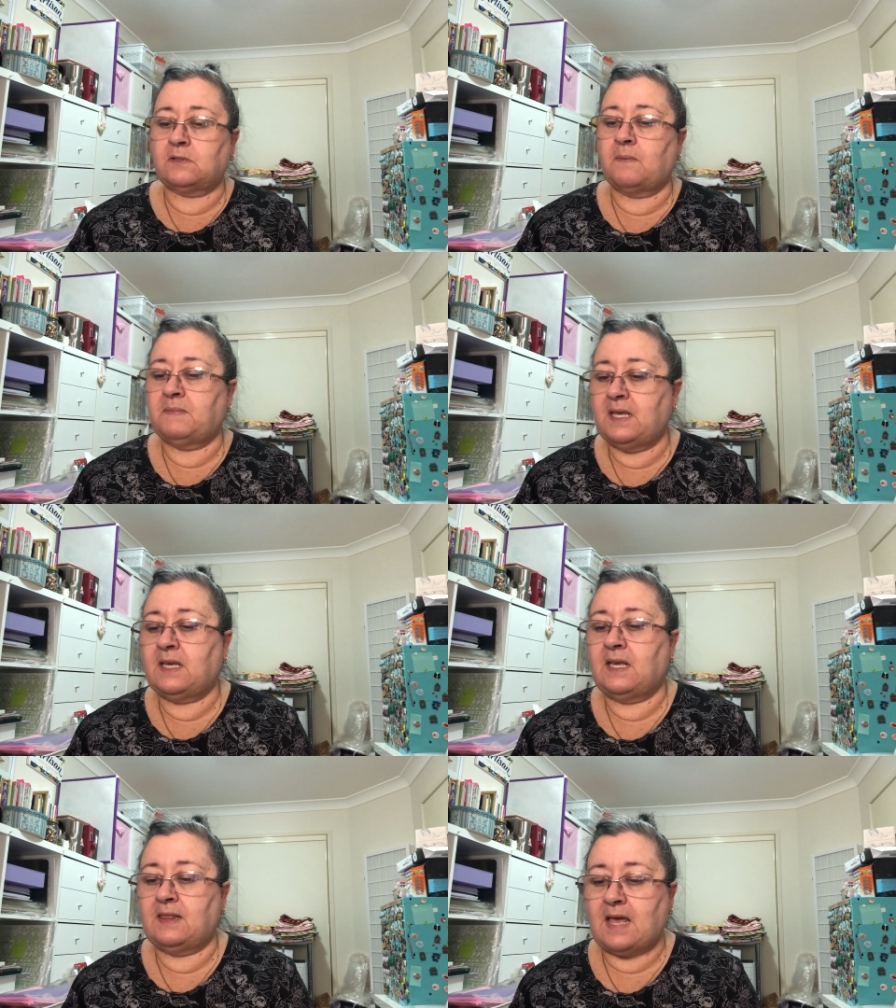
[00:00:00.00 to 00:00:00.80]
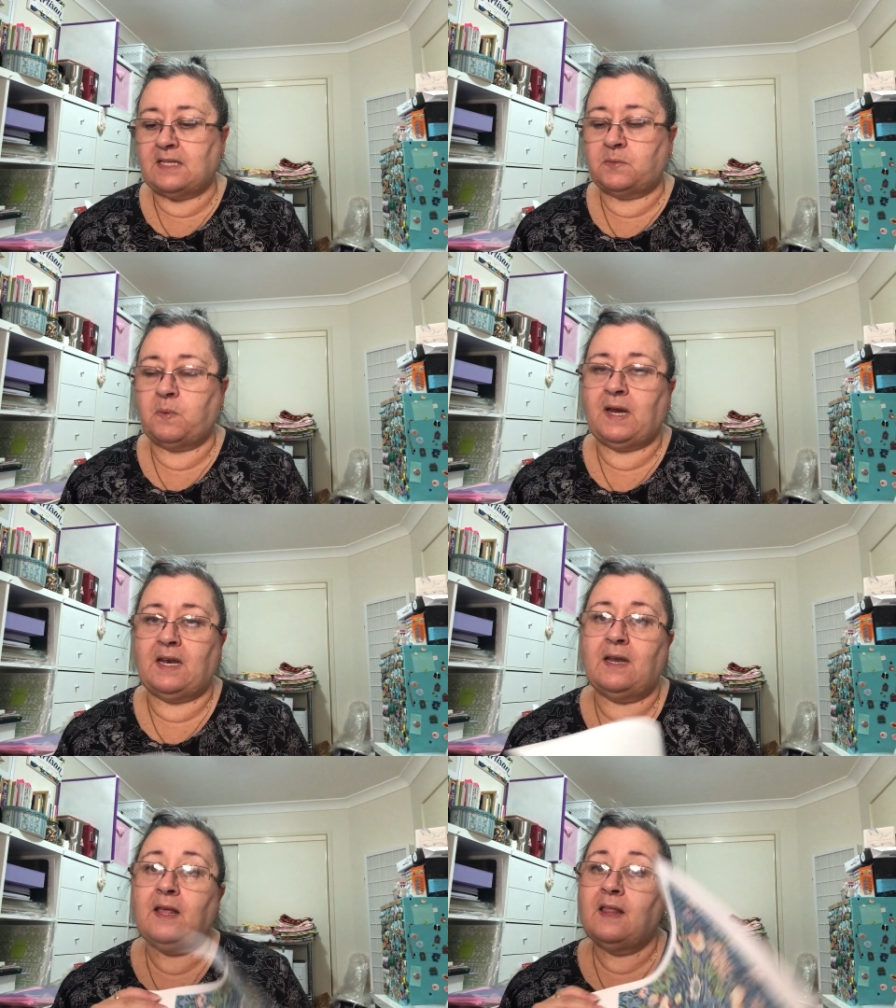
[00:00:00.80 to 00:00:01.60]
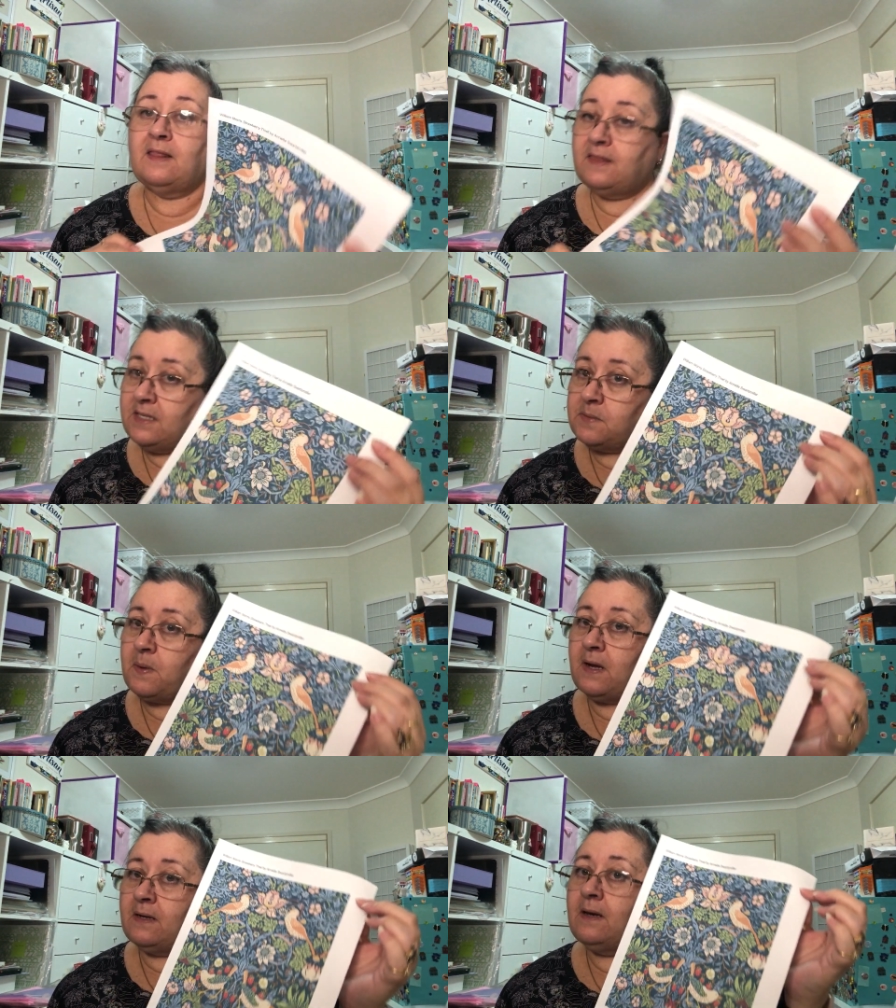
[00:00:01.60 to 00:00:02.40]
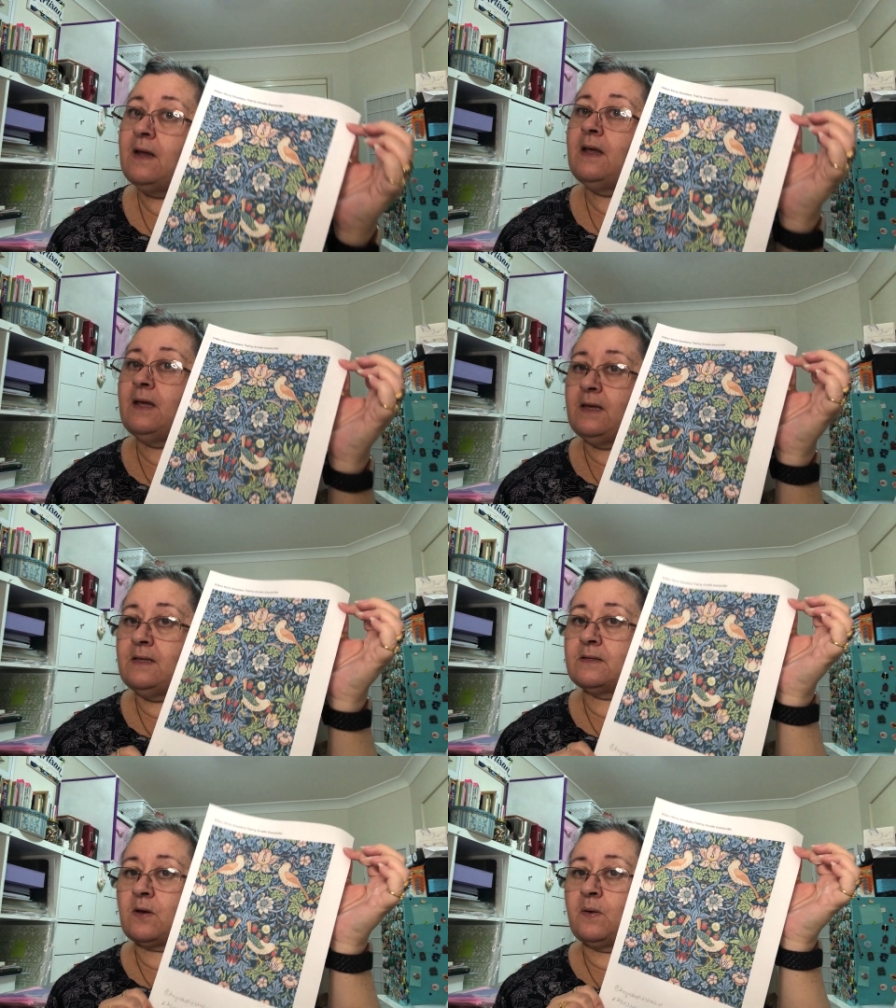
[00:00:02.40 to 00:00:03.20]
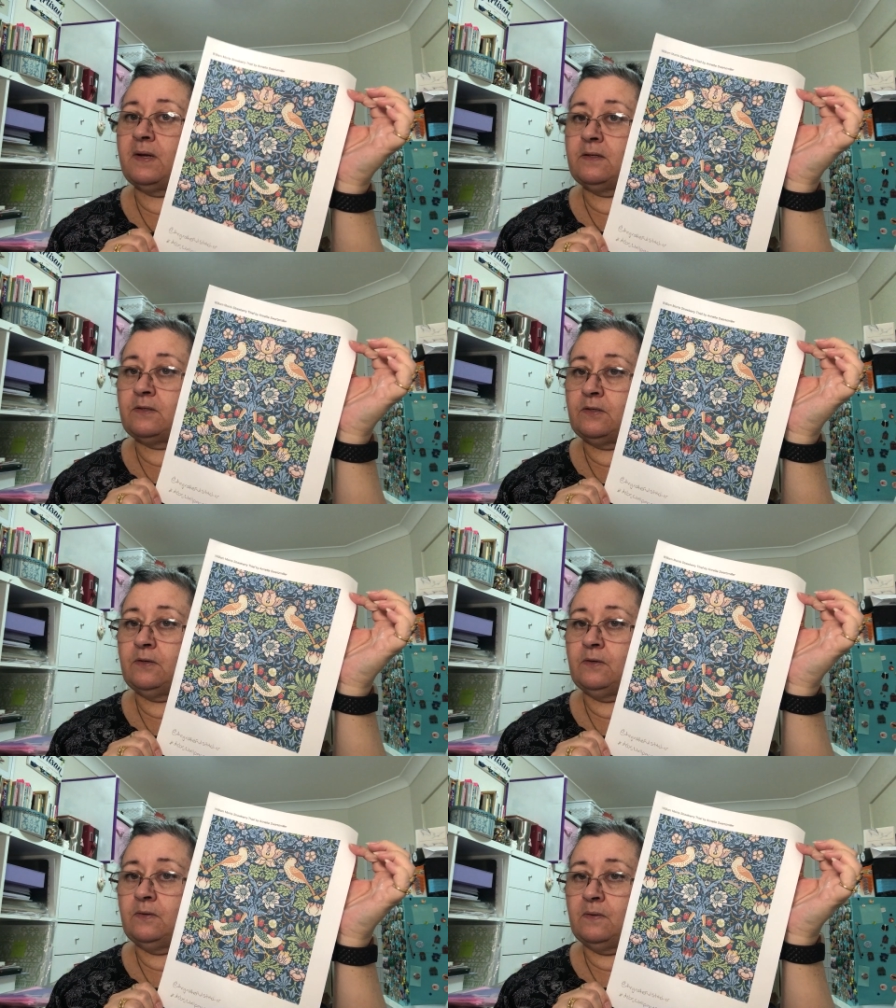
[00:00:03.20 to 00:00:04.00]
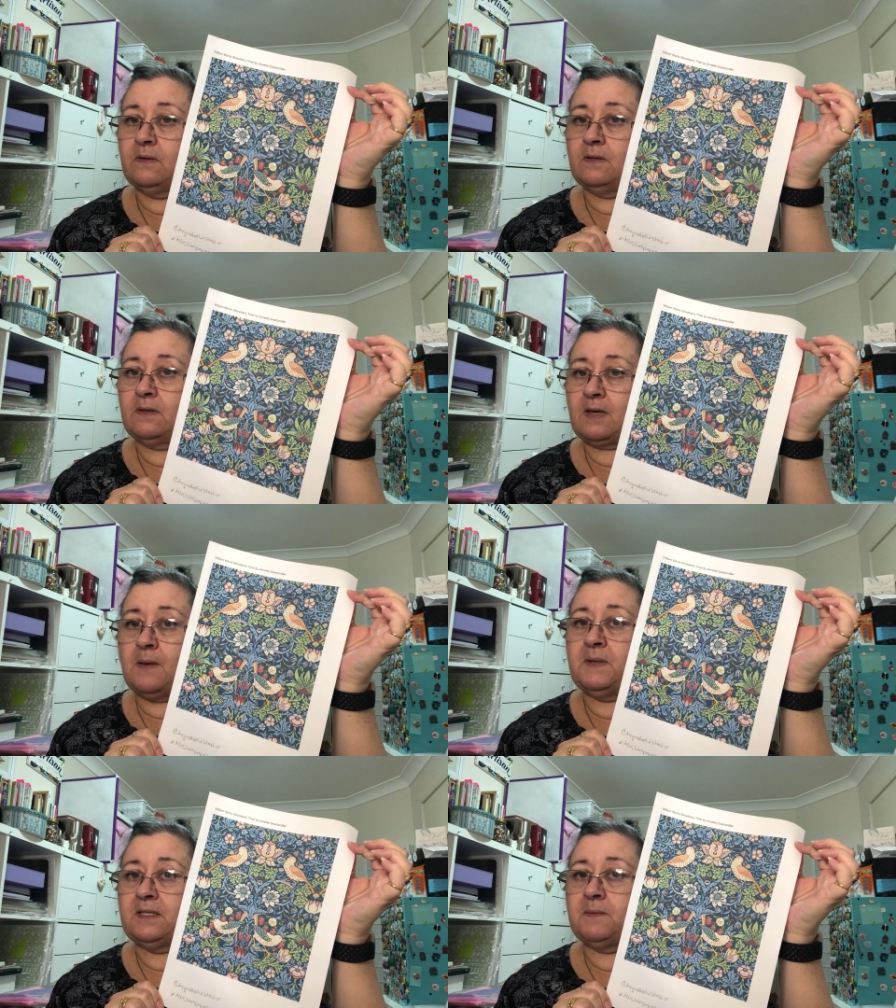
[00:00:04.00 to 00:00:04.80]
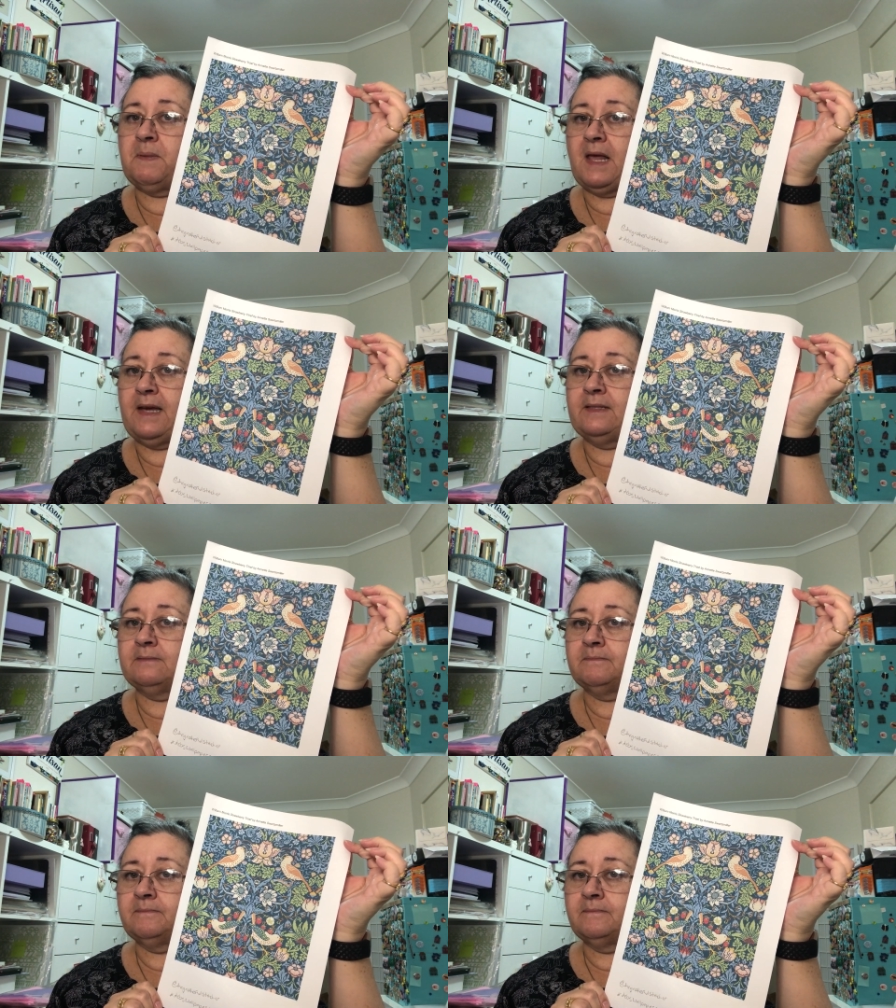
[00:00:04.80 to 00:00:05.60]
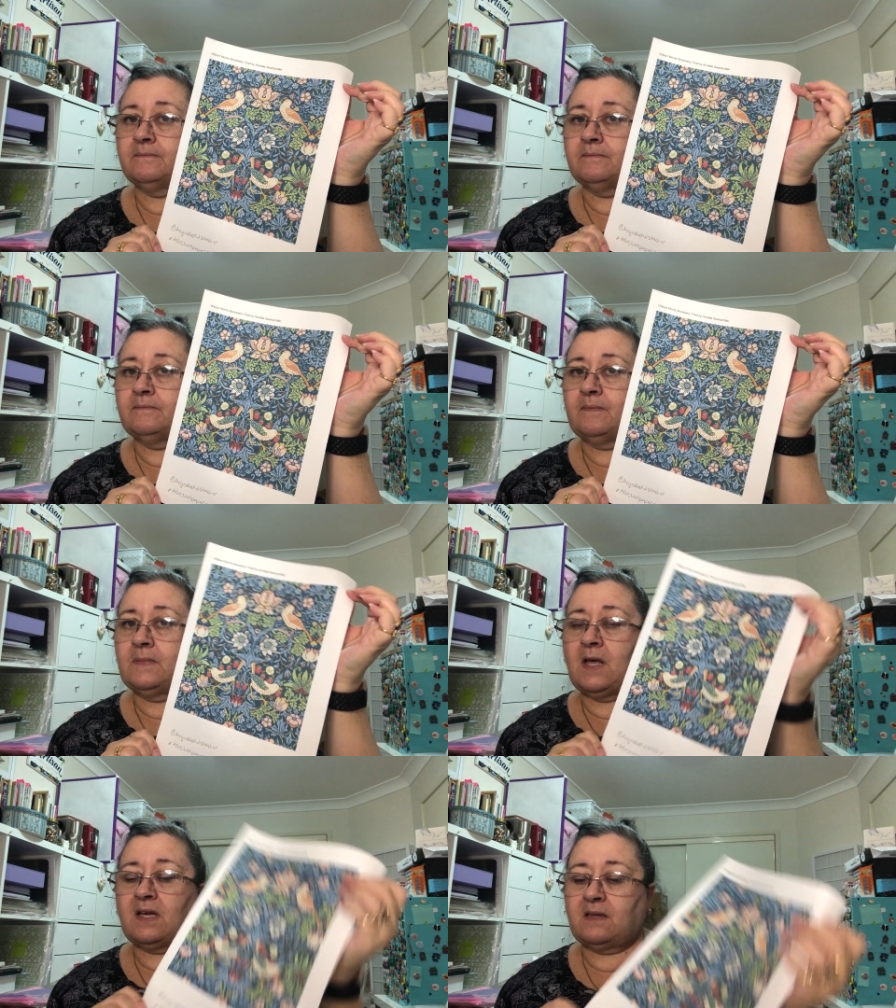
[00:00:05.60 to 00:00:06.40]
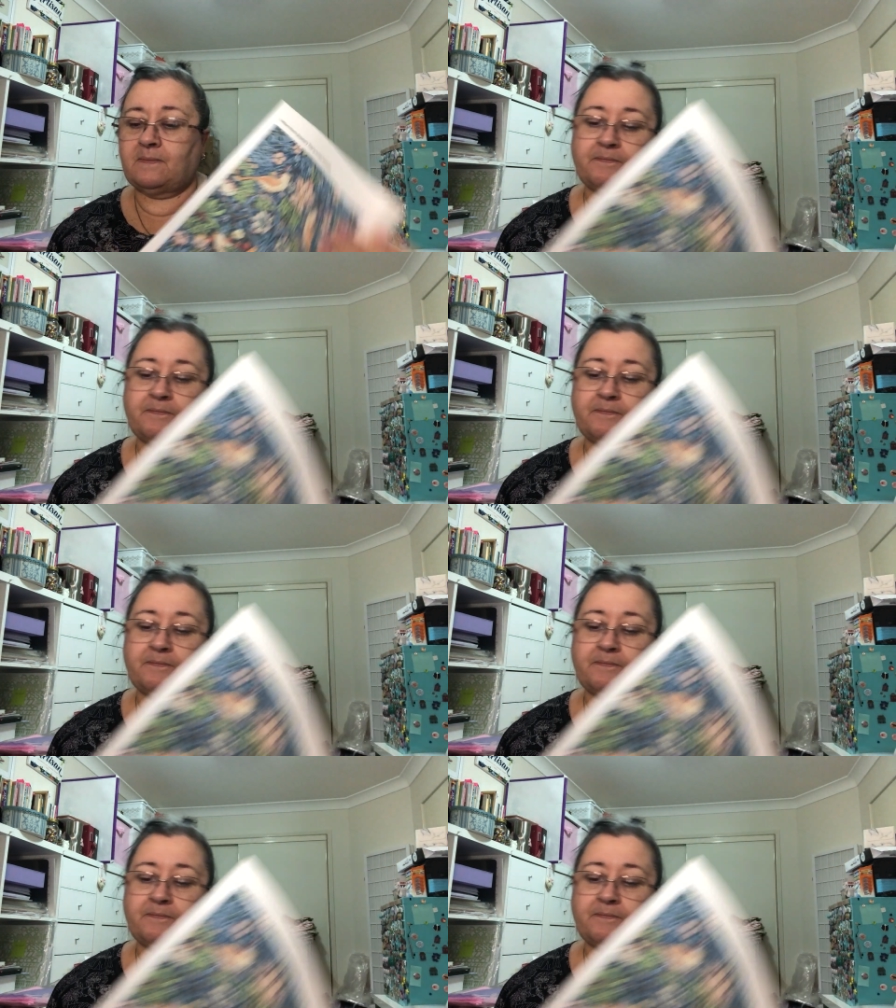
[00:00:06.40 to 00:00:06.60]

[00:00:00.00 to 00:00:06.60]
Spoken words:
So I'm thinking that's when this one is going to come into play. Like,